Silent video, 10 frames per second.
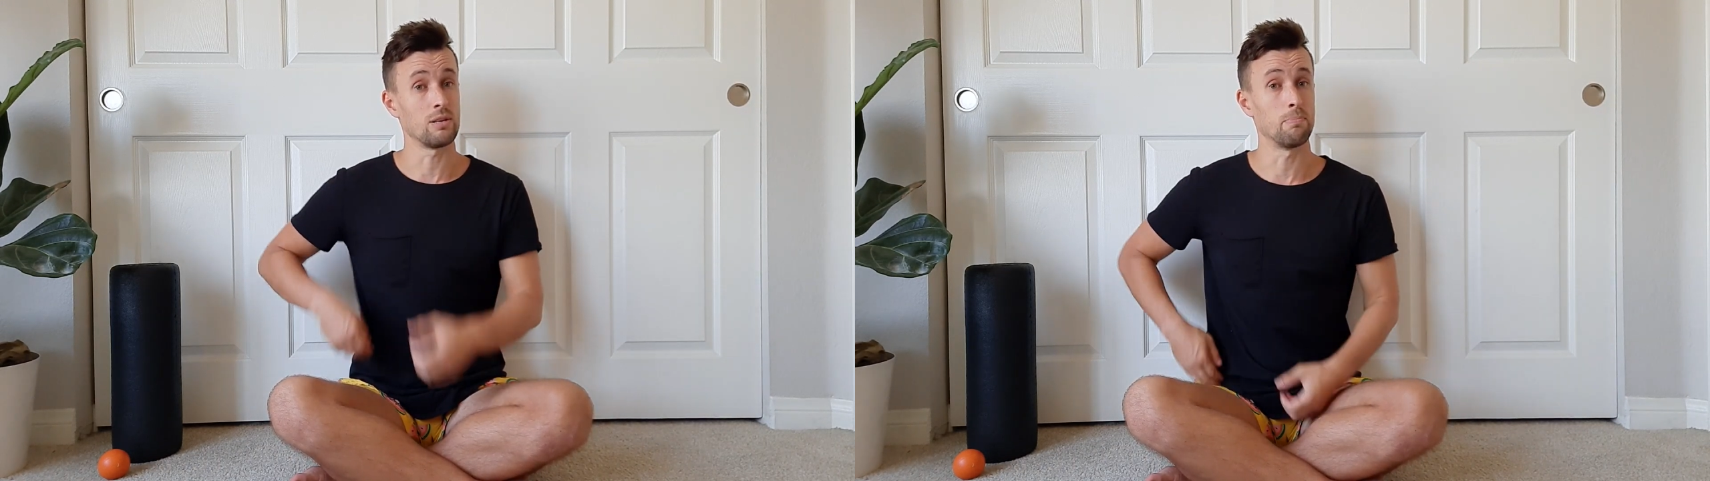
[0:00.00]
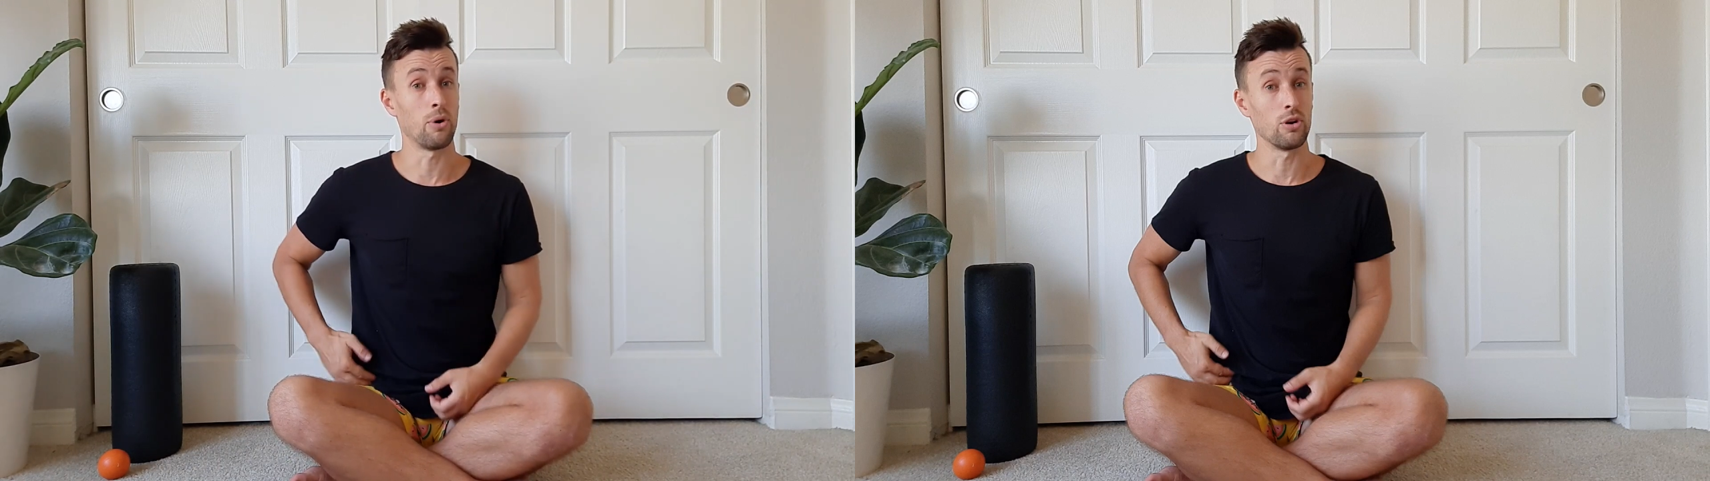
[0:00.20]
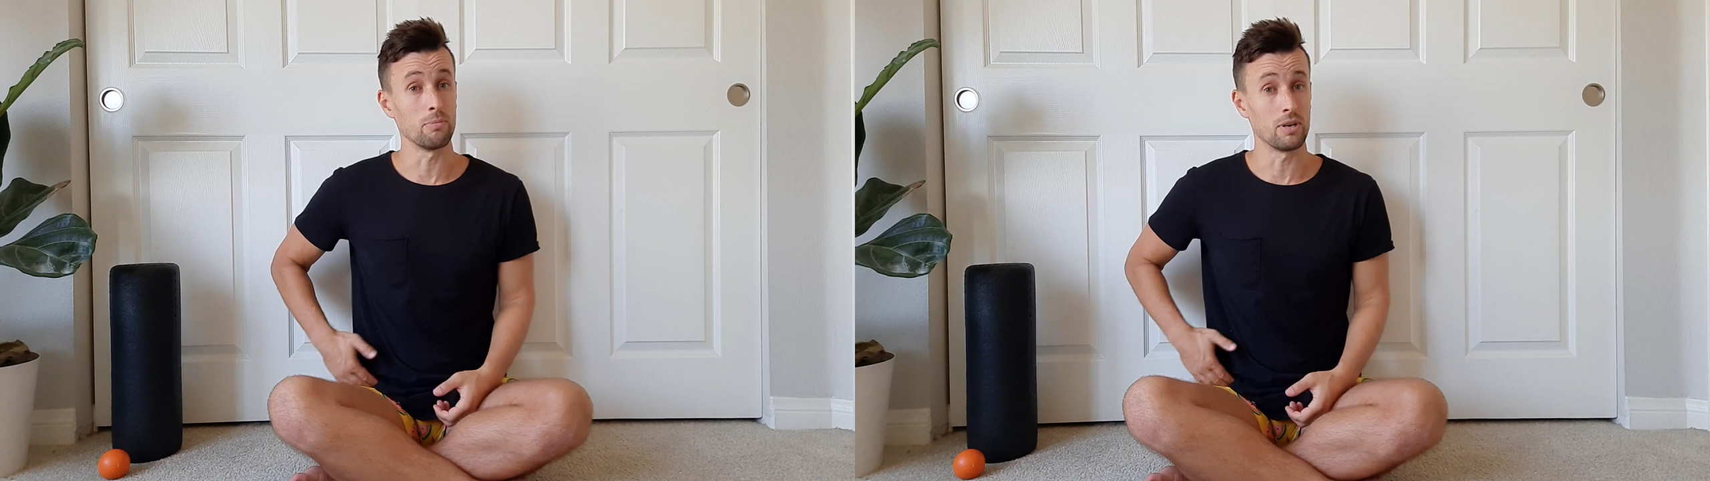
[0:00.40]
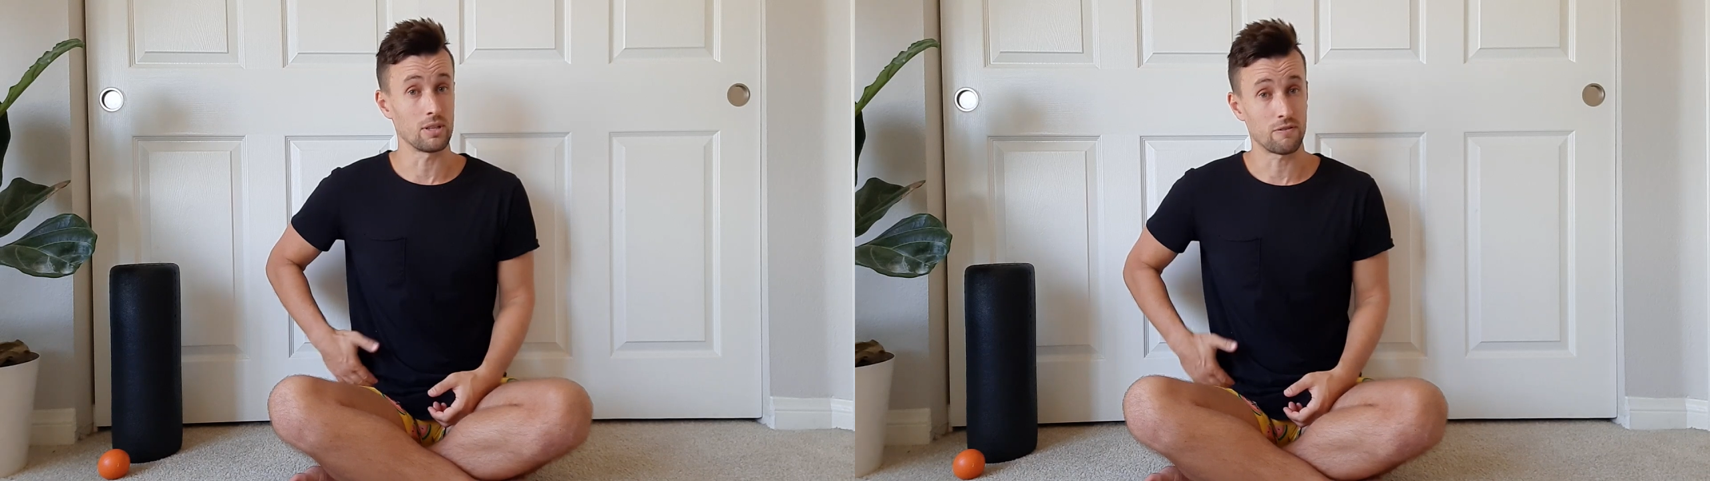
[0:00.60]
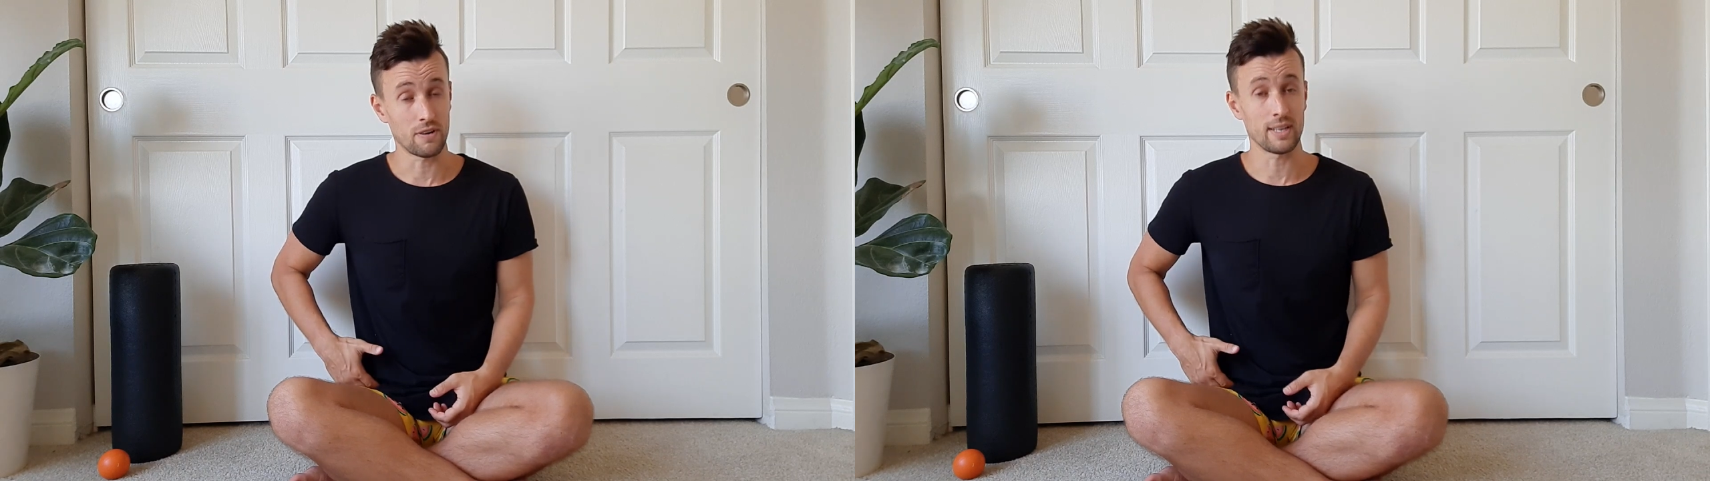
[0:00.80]
bony bit at
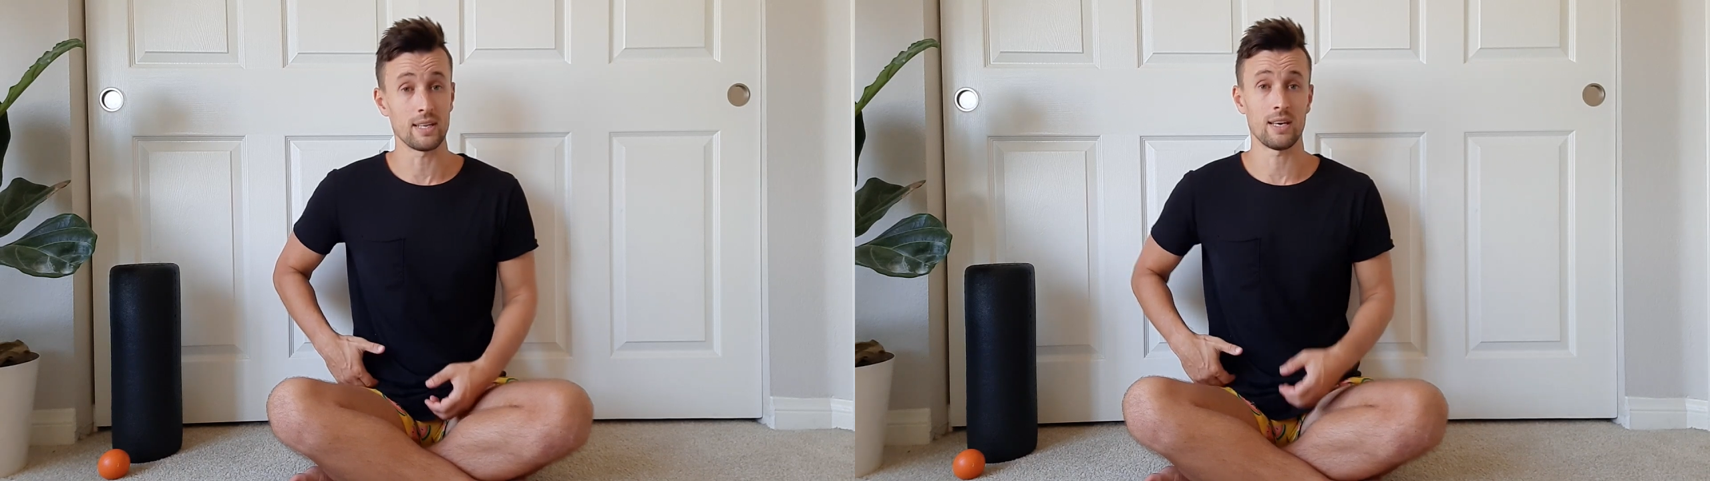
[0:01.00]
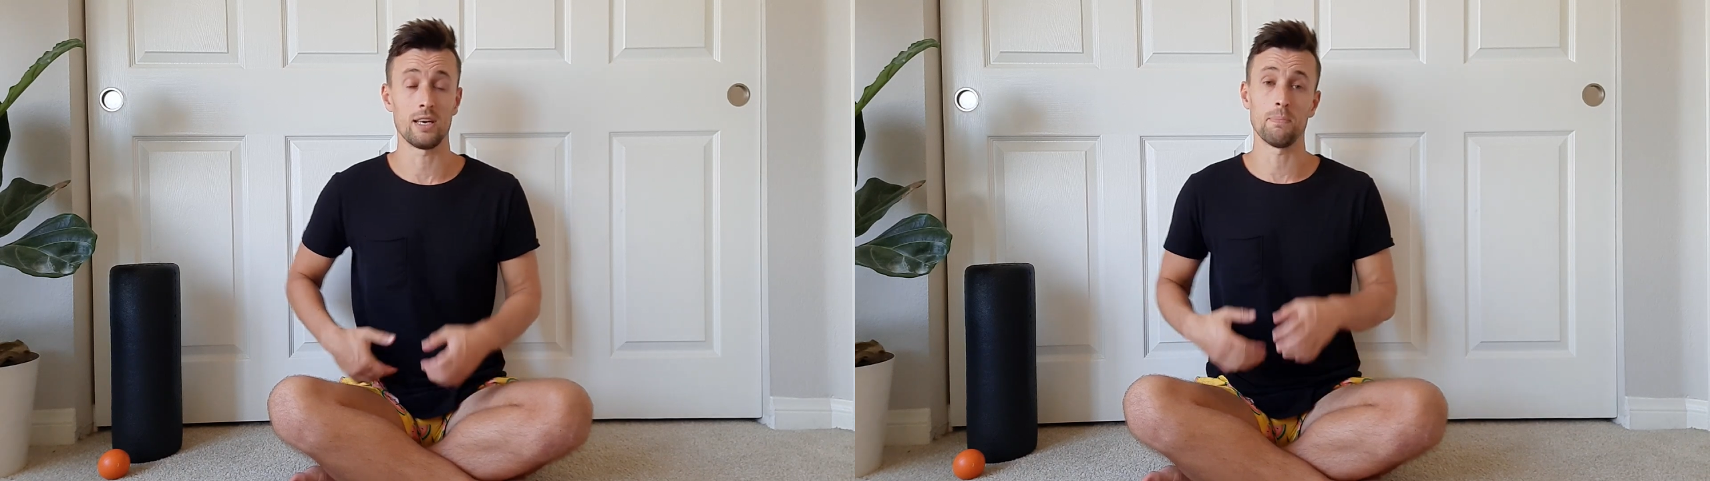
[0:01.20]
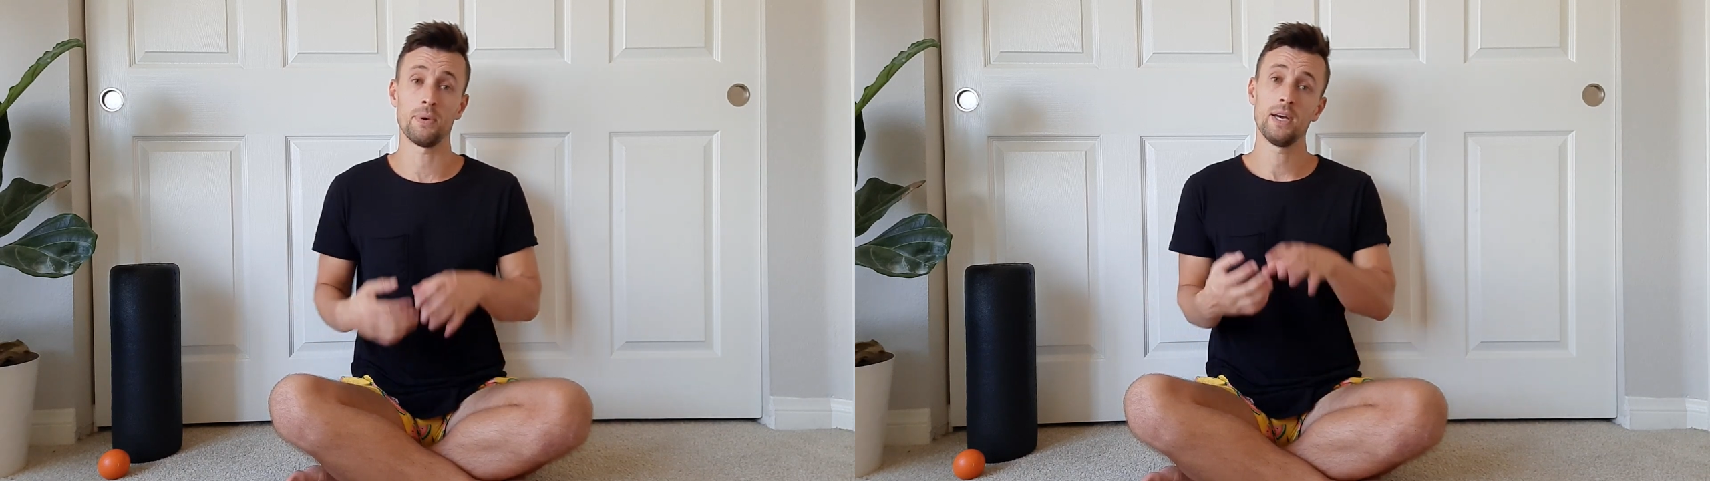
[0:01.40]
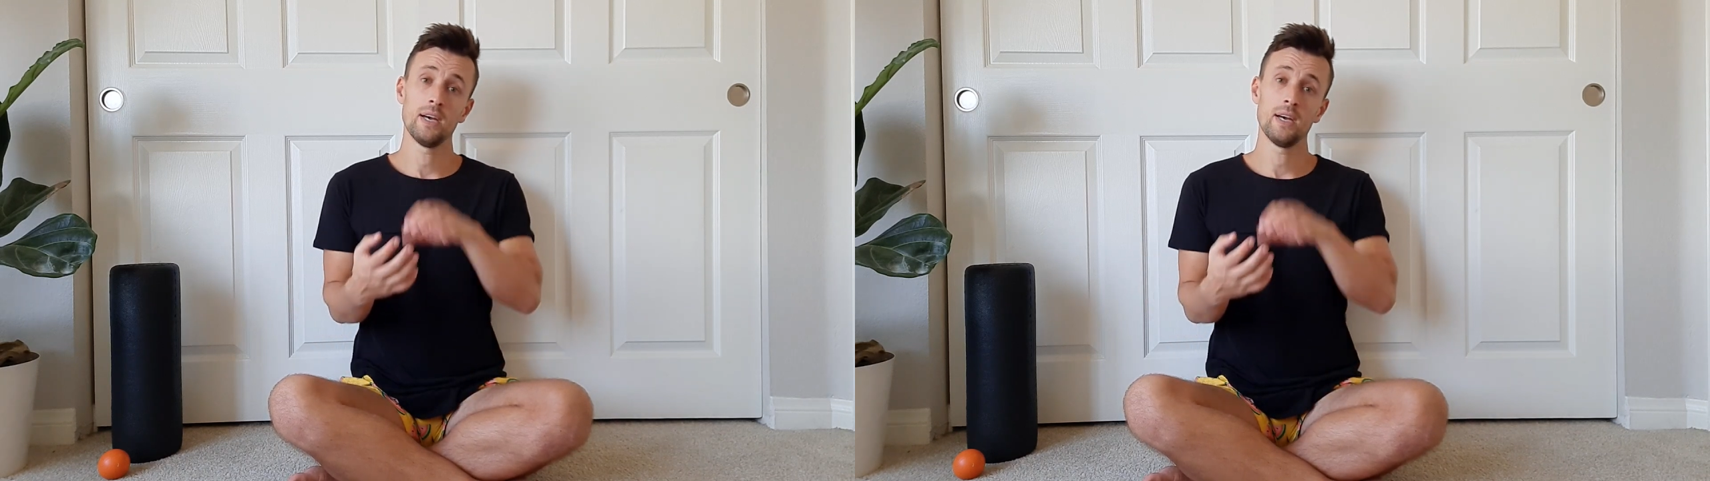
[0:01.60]
the front of the hip,